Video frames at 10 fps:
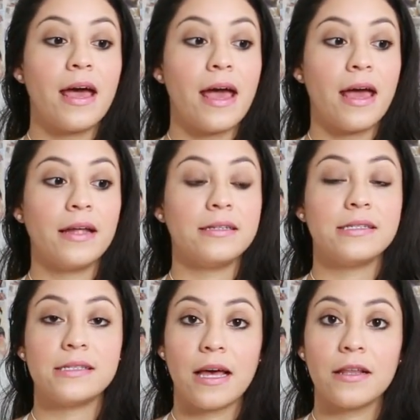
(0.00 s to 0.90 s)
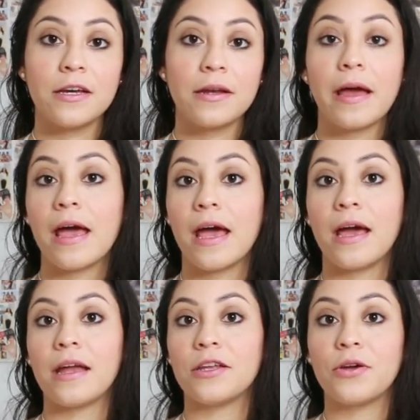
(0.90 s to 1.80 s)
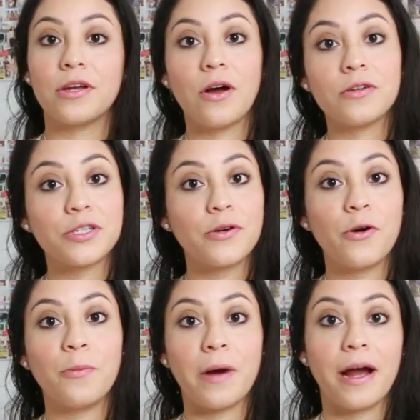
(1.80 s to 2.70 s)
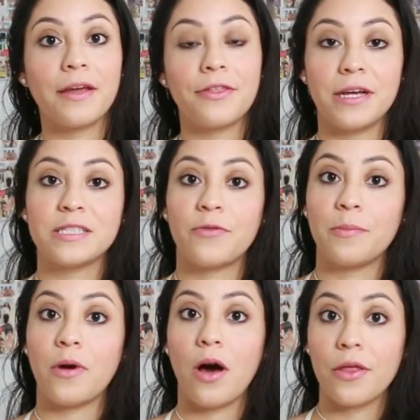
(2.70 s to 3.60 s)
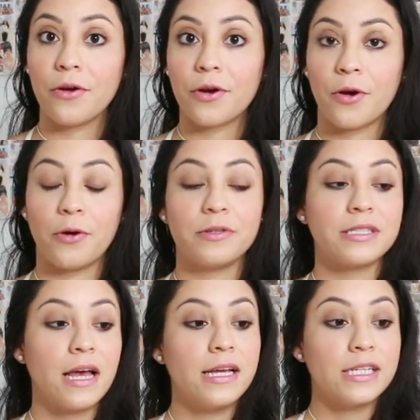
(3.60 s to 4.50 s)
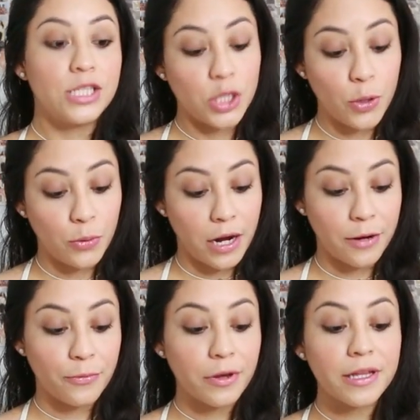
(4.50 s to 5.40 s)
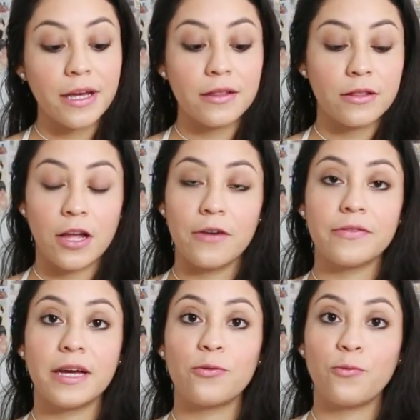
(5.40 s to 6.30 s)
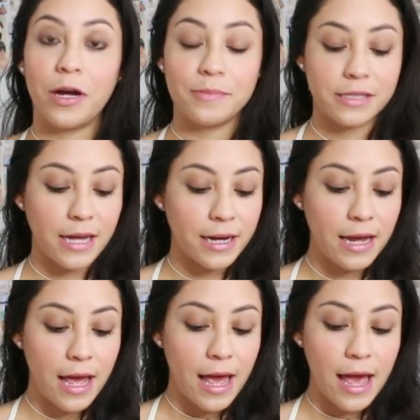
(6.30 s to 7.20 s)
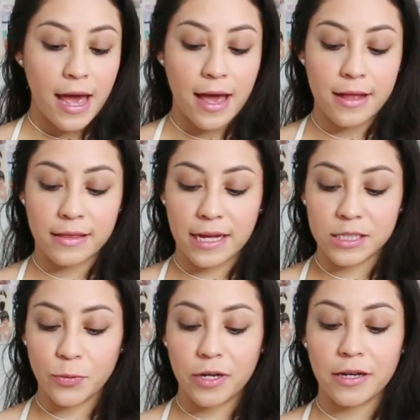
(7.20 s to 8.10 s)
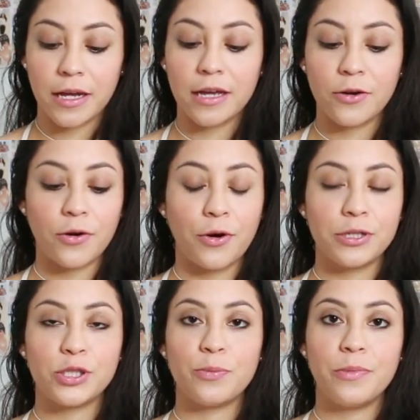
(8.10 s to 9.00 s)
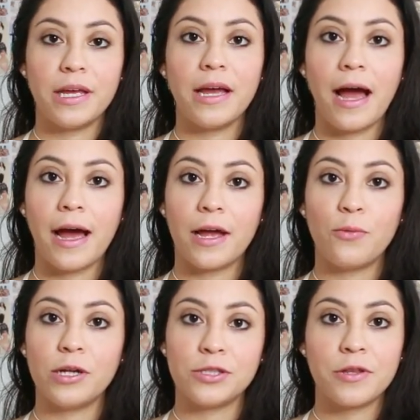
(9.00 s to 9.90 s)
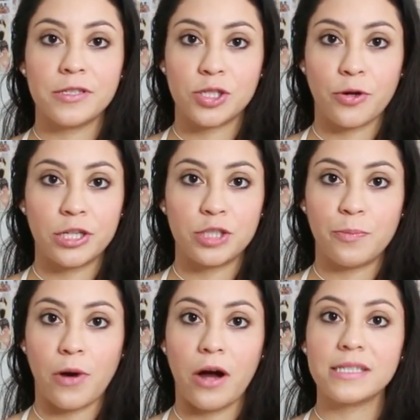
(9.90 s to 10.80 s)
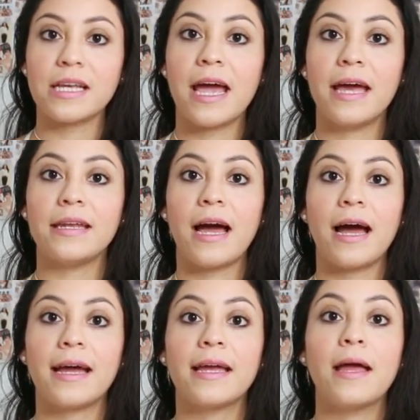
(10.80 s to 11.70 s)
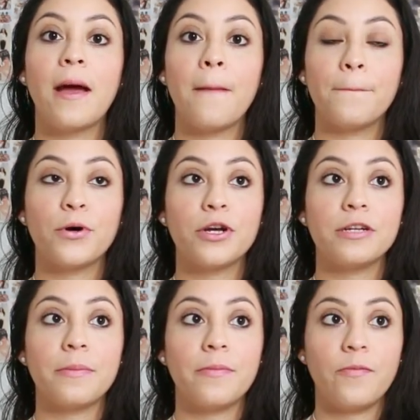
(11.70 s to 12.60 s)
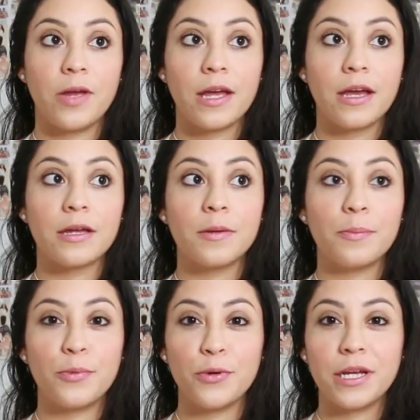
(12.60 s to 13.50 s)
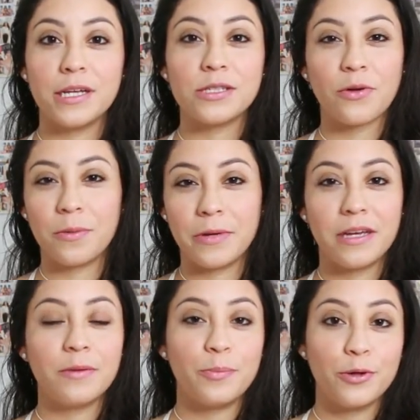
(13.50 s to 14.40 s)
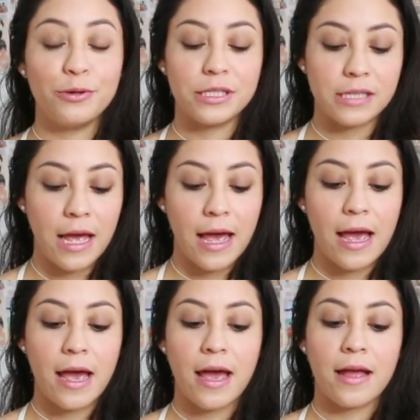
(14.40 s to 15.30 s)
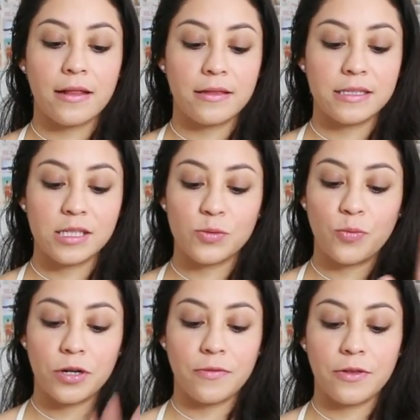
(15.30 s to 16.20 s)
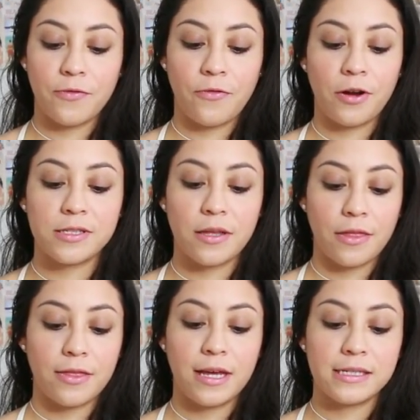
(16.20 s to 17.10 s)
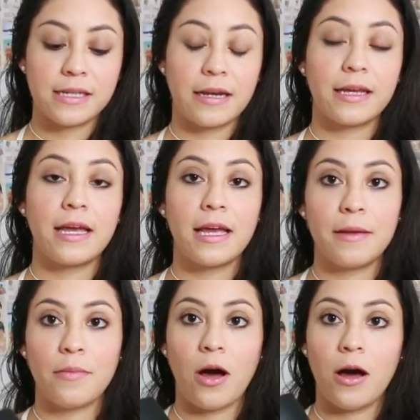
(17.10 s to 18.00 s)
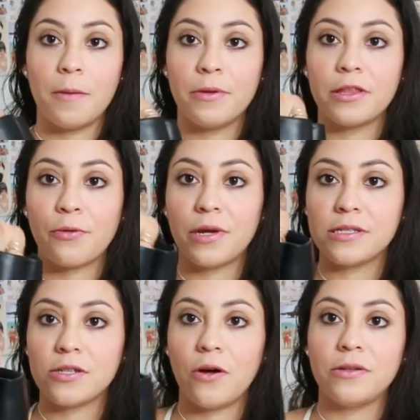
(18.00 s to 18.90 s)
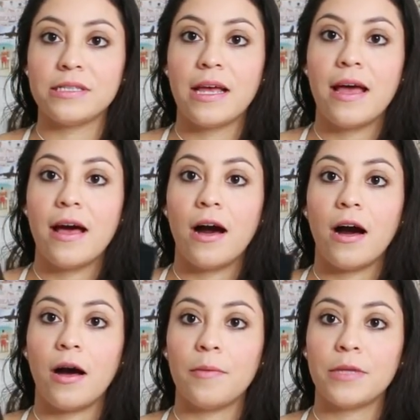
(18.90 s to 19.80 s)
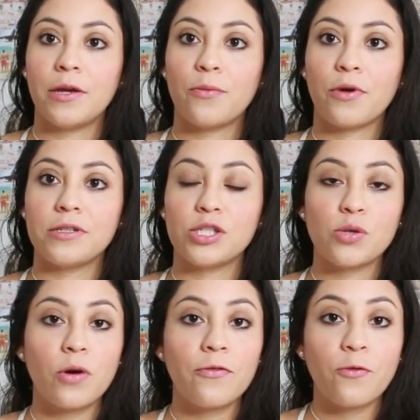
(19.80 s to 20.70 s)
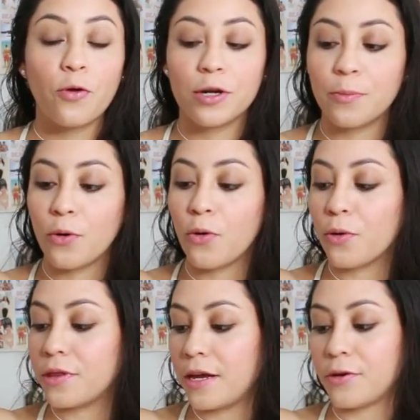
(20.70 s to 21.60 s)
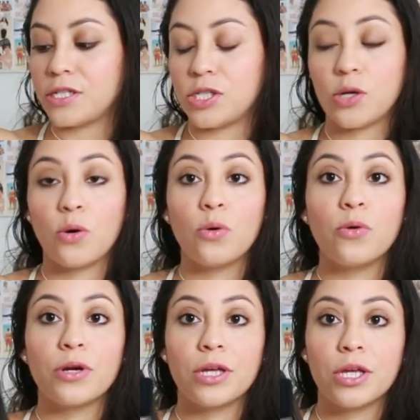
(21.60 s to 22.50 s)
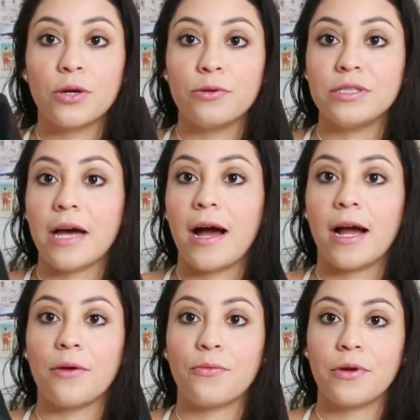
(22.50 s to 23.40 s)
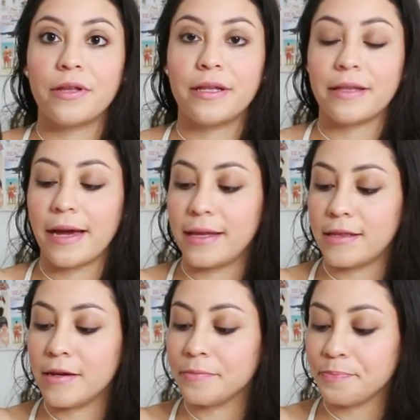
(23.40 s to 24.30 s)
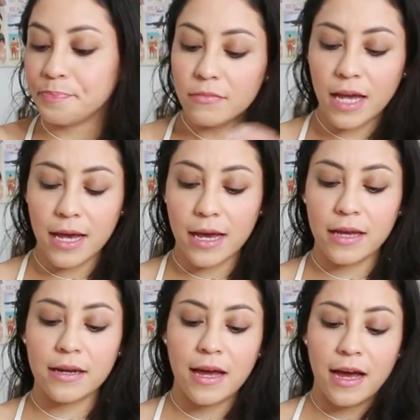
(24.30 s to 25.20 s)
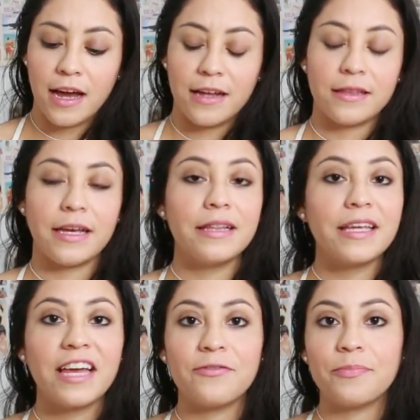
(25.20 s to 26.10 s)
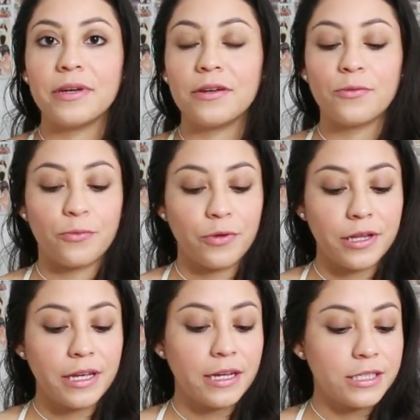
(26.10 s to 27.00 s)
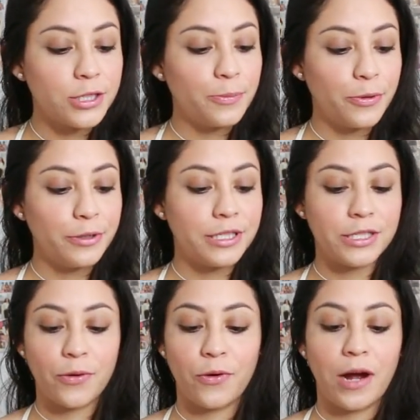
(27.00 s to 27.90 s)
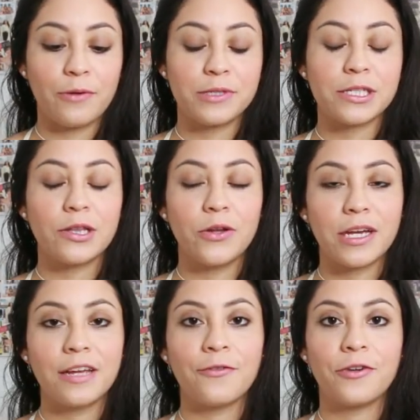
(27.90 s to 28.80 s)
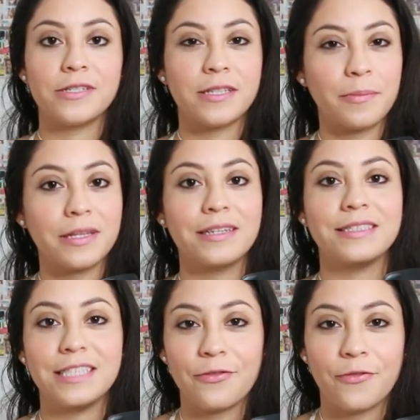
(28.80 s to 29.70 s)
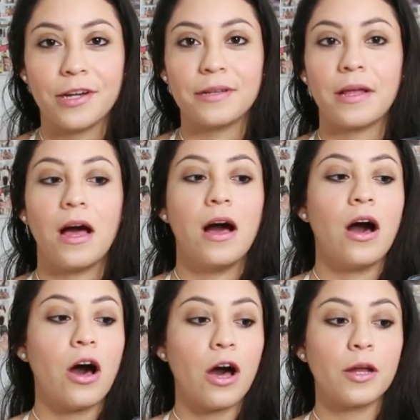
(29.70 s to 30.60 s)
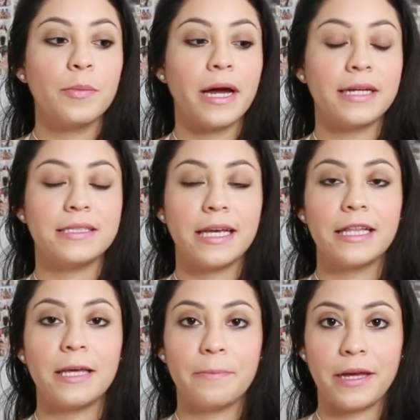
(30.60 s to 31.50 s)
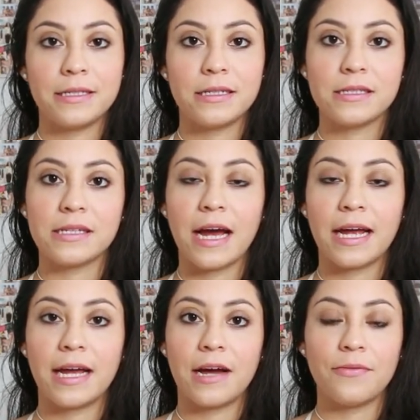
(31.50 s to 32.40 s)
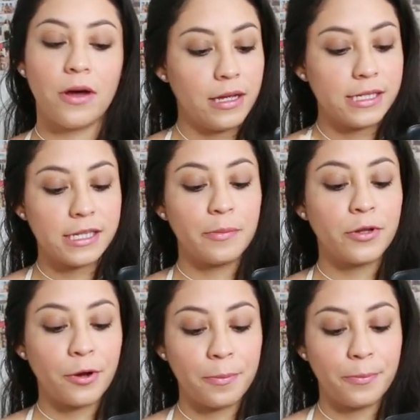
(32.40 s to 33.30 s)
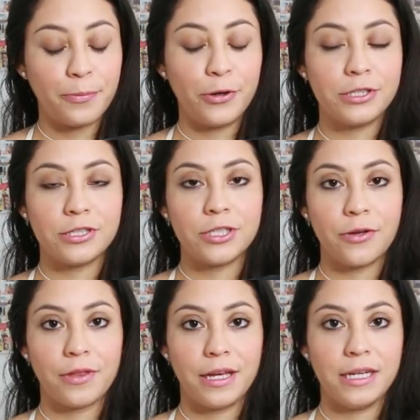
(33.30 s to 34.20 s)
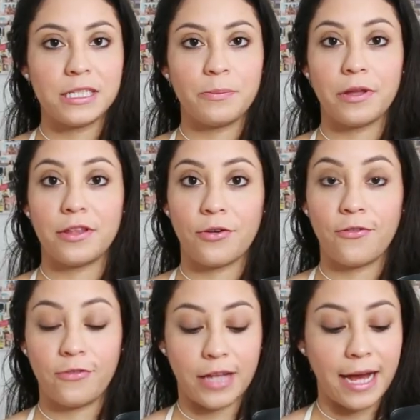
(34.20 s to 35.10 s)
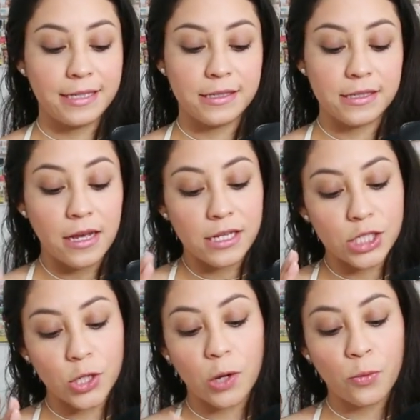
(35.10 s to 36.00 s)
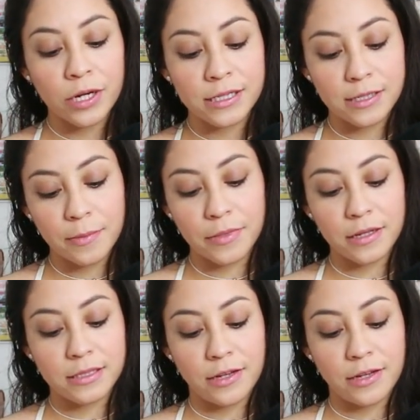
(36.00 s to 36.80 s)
and sell it and you can also go buy things from other girls so I really love that website and that's what it, it, occurred to me I went to the search box and I put vegan booties or vegan boots and this is one of the first things that came up in the results um, they were so affordable they are so cute I really like them and Lately I've been really into boots so I was looking for something different on my daily basis. I have similar boots to these but they're flats so I wanted something